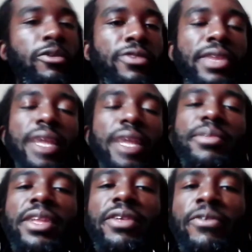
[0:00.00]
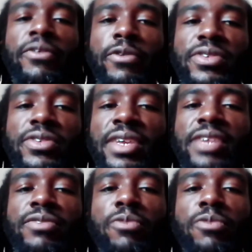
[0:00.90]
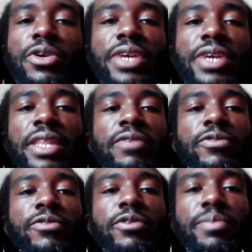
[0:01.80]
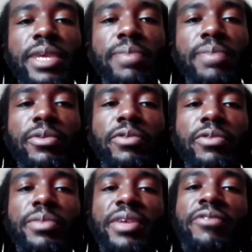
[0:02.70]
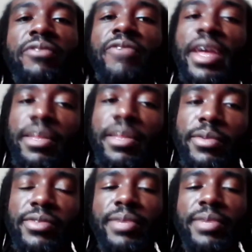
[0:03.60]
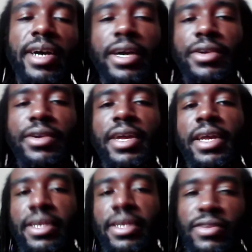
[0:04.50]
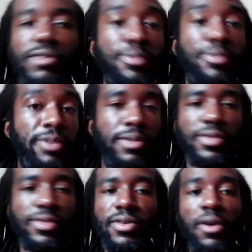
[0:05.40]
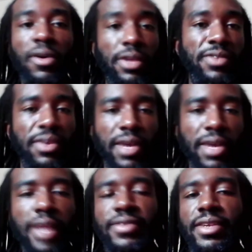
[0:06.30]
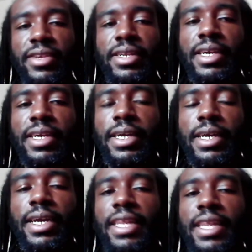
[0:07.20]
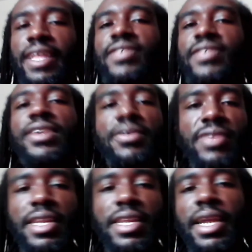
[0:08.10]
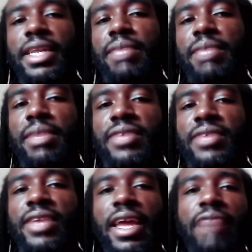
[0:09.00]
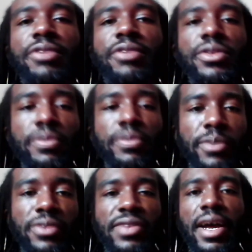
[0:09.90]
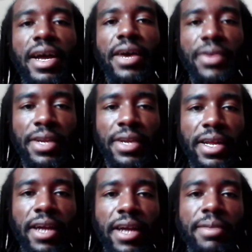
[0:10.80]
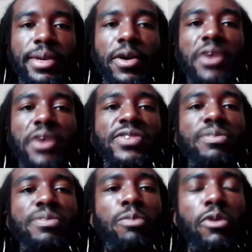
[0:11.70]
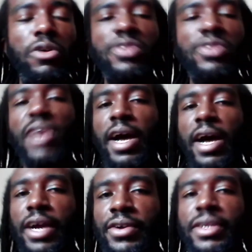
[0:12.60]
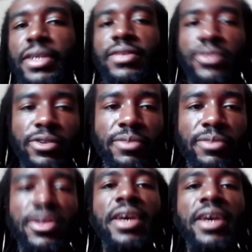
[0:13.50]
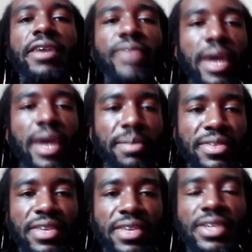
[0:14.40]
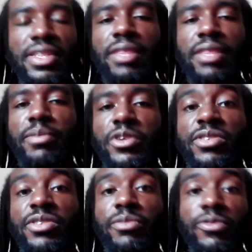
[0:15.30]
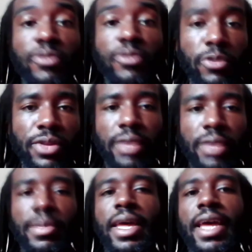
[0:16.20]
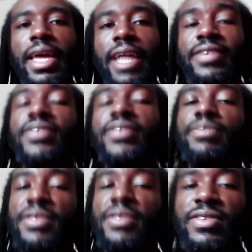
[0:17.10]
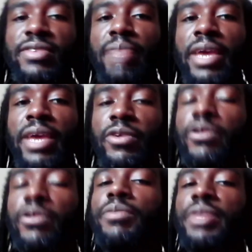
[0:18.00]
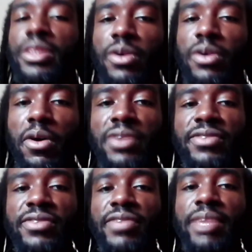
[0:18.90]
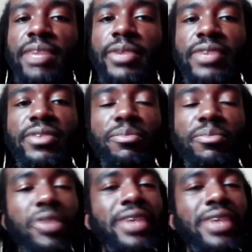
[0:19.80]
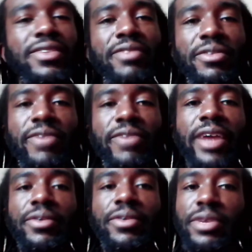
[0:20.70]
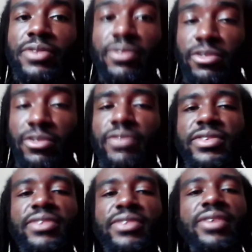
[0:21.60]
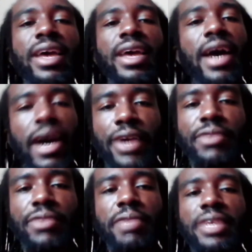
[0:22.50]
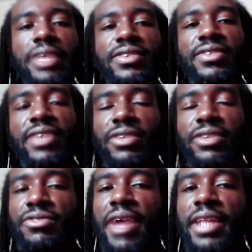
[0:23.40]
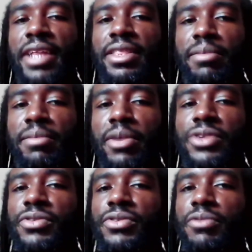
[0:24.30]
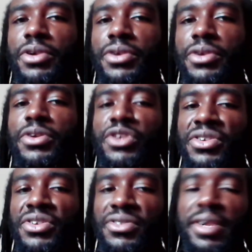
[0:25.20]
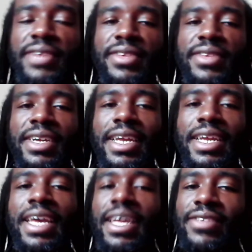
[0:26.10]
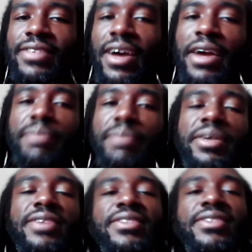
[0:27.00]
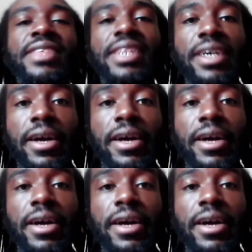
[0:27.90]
that force that is working, the fewer people will be available to be hired. Ceteris paribus, all else held constant. That scarcity likely means that every new person hired in an economy costs more to hire in terms of compensation than the person before them. And since businesses may incorporate the cost of labor into the price of their final goods or services, higher wages that attract the marginal worker could translate into higher prices in the economy.